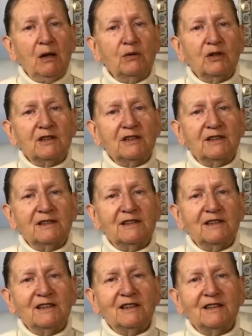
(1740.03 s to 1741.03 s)
power,
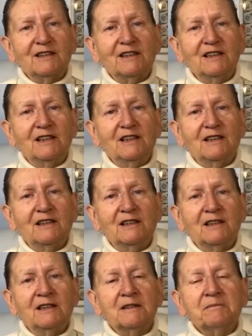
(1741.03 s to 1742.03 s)
you see.
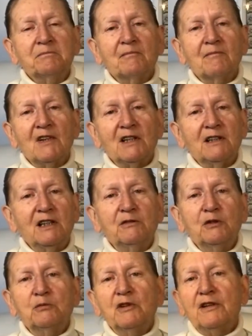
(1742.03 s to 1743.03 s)
And
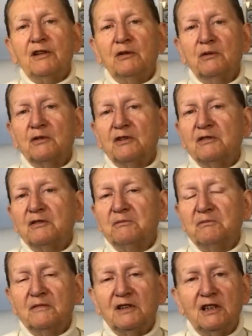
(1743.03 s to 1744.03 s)
even with your
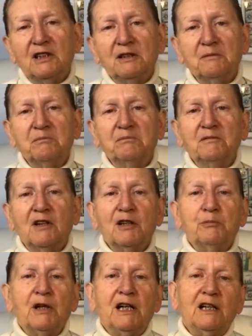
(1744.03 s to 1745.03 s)

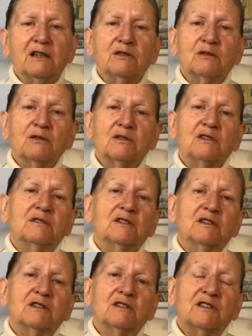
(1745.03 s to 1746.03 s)
iPad or
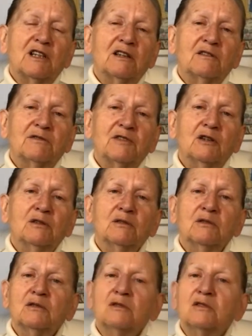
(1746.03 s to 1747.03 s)

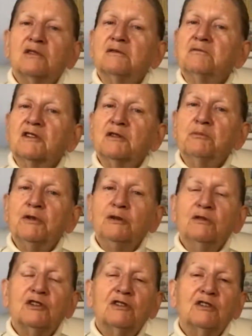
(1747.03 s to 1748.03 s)
telephone or
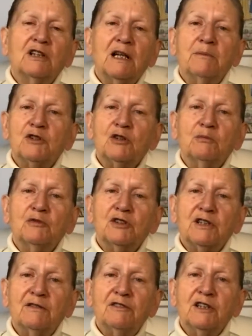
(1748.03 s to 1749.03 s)
computer, laptop,
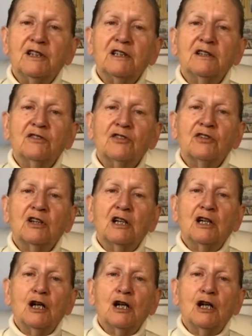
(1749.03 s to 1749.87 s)
whatever it is,